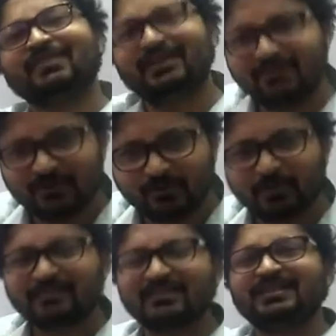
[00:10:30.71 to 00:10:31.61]
There we wrote
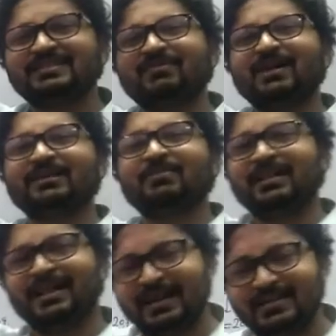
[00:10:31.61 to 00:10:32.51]
percentage divided
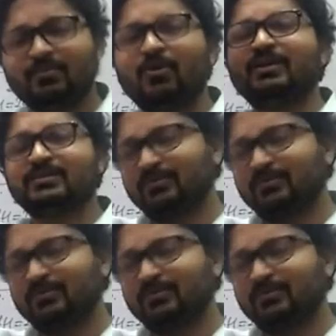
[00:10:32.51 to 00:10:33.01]
by that, small